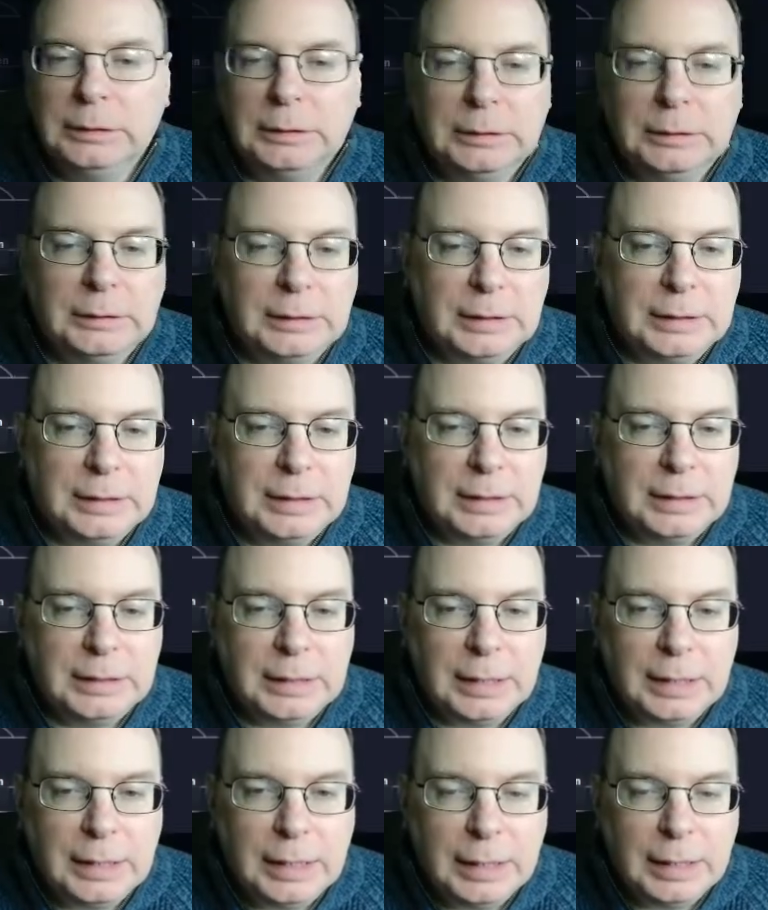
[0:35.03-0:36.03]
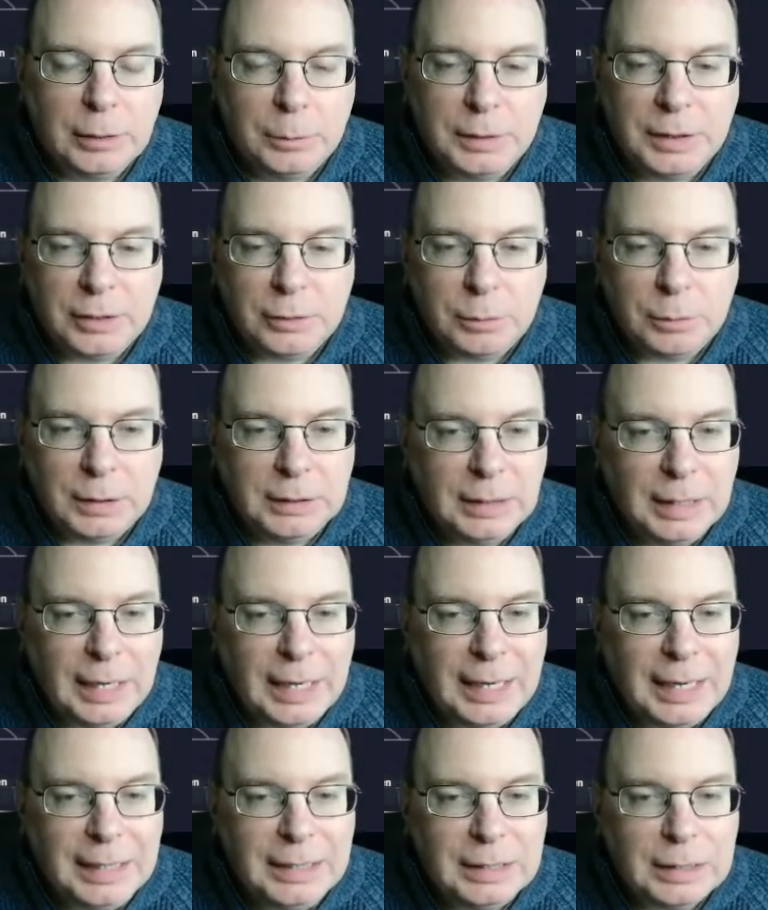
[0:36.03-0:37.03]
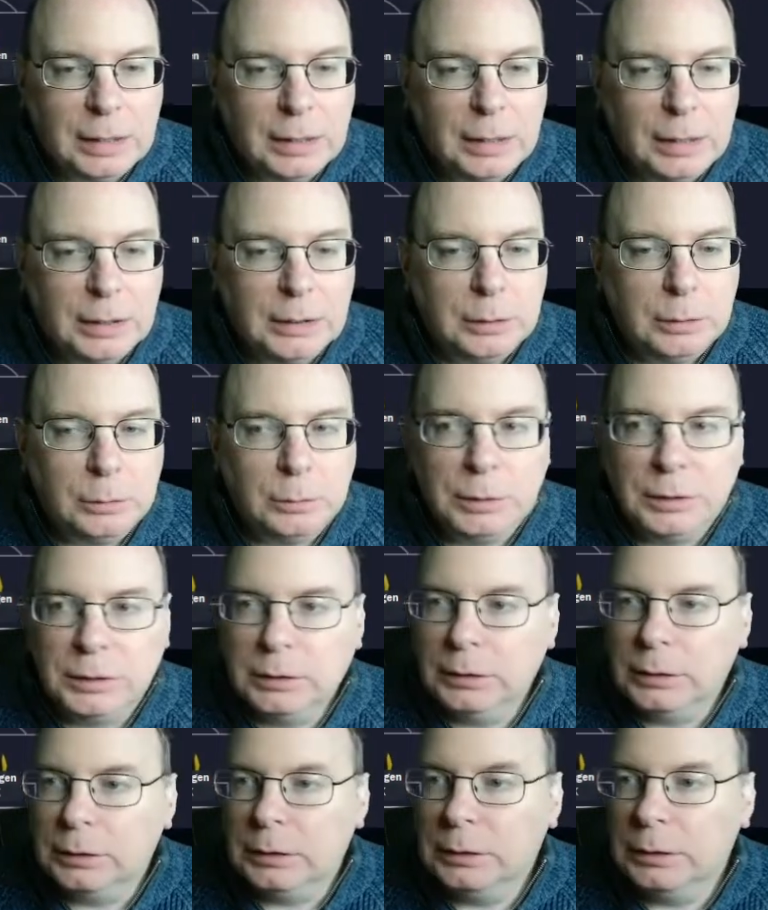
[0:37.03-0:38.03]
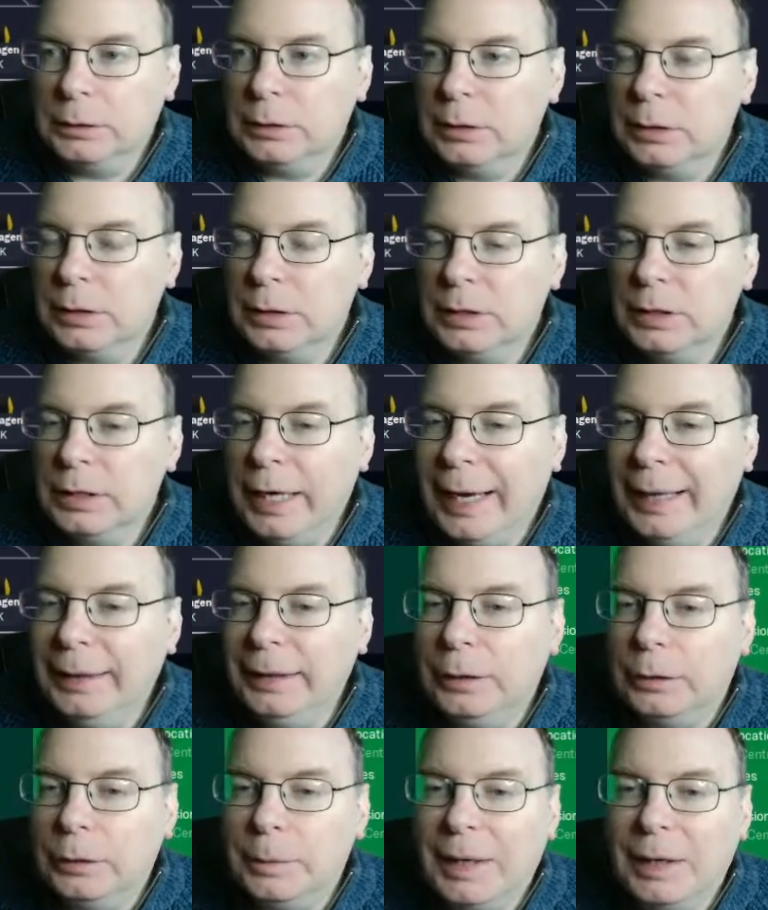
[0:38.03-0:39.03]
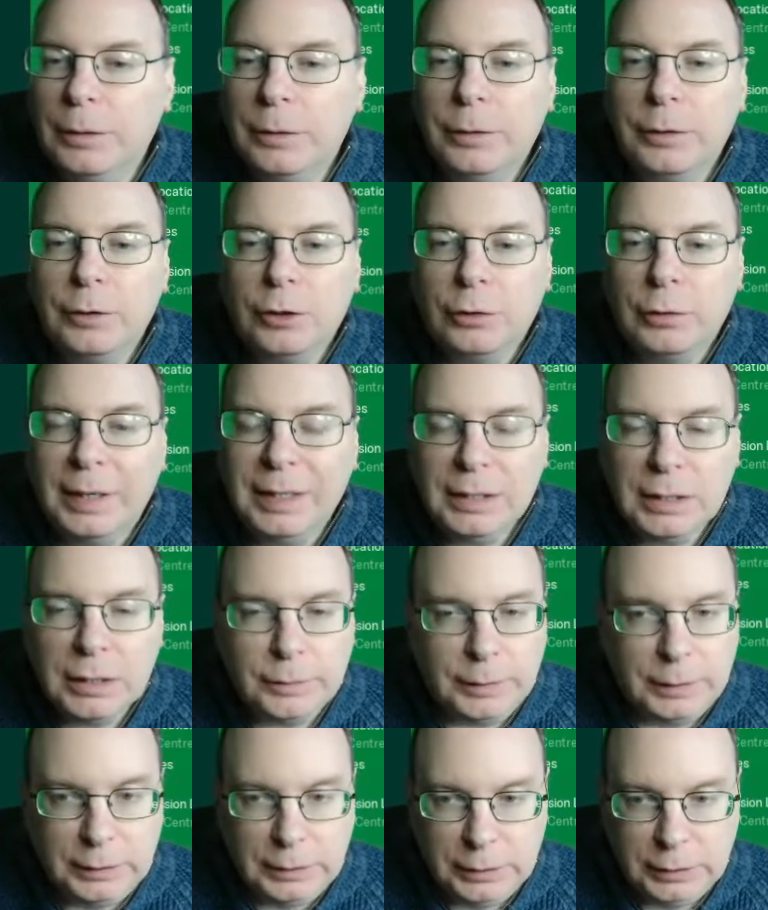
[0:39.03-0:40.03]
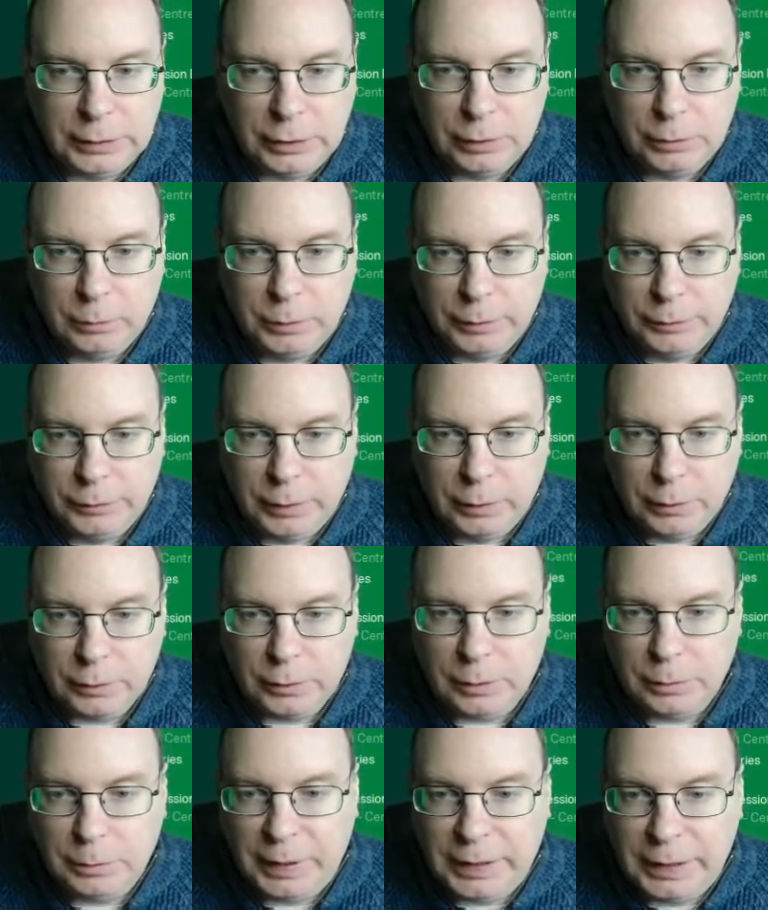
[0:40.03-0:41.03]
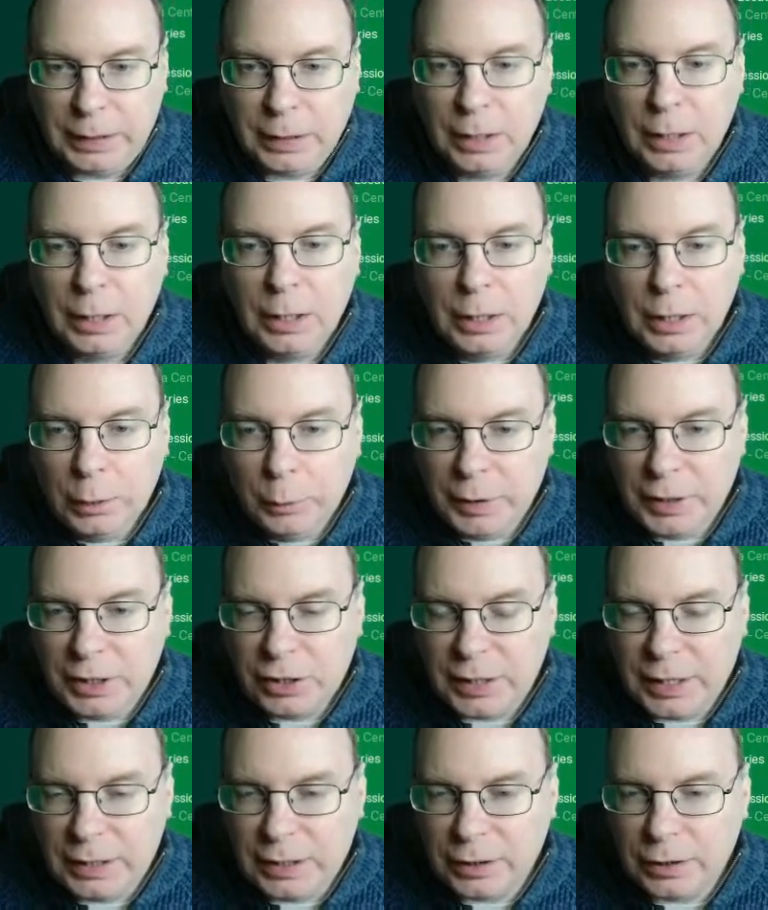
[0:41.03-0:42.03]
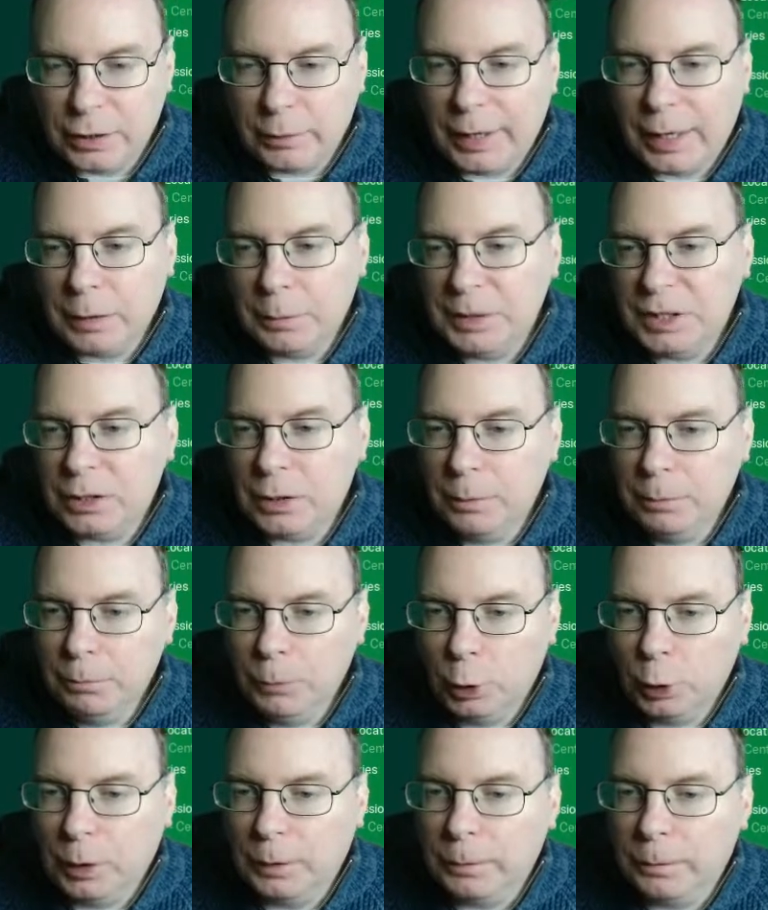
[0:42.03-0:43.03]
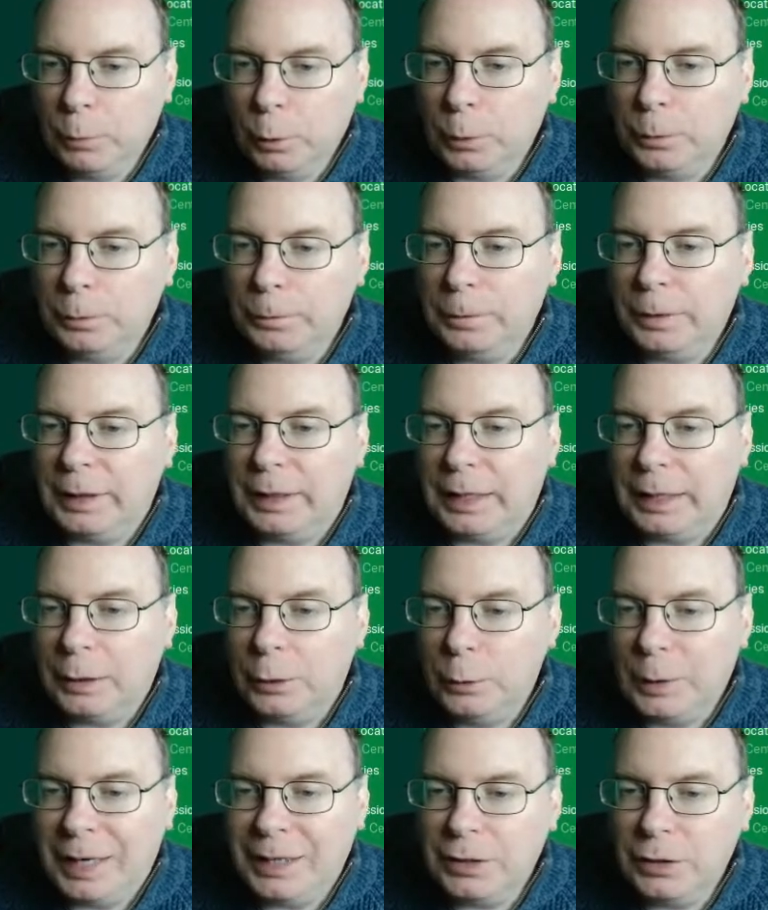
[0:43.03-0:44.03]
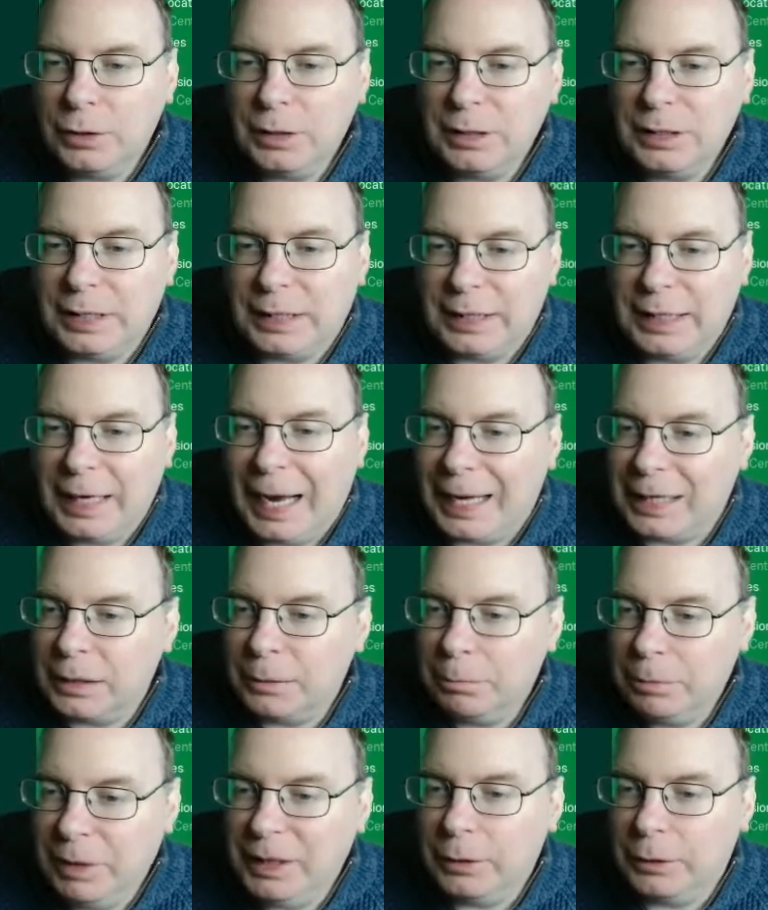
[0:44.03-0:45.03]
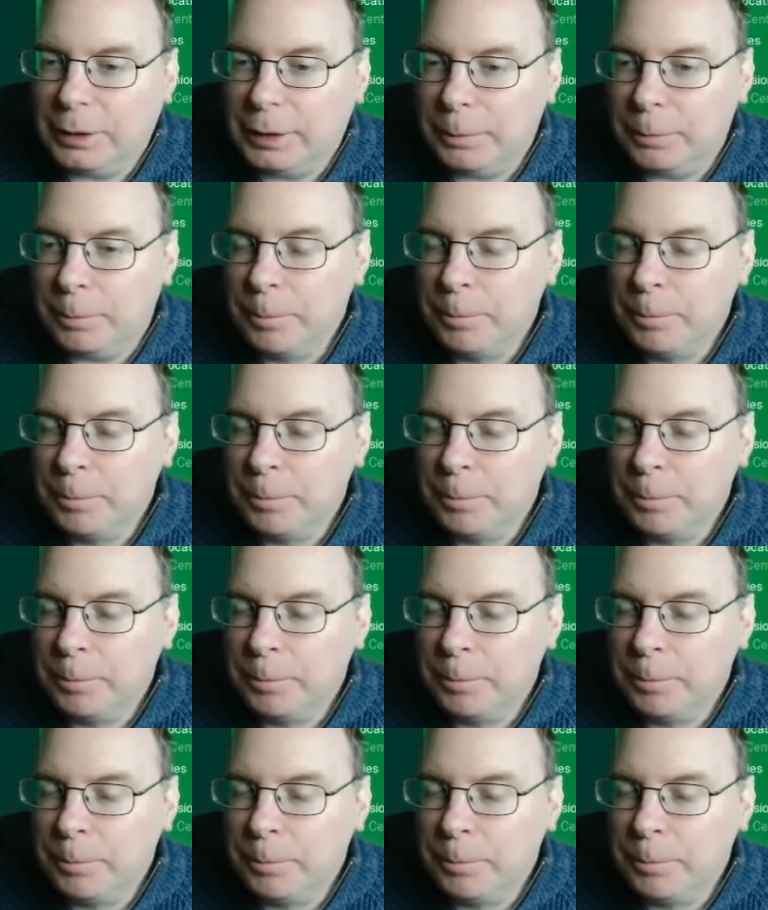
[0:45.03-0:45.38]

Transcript: uh, get on with this one and I will tell you about the transfer decision we've got to make, which centres around Mr Muller Wolf here, who as you can see has a bid on him.